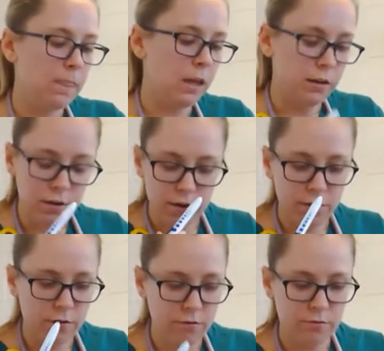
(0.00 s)
and
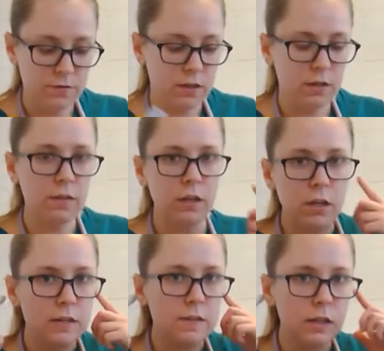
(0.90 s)
nose, and then
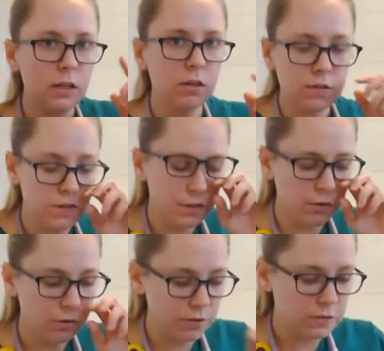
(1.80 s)
his ears
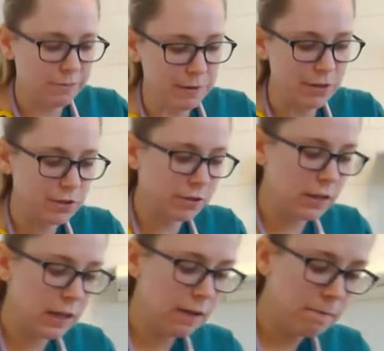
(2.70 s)
too,
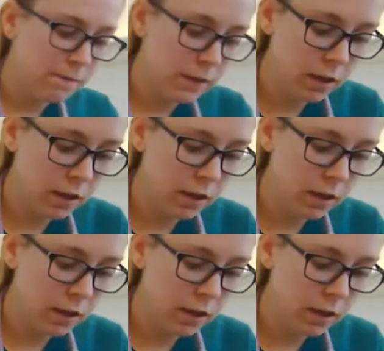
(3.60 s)
especially.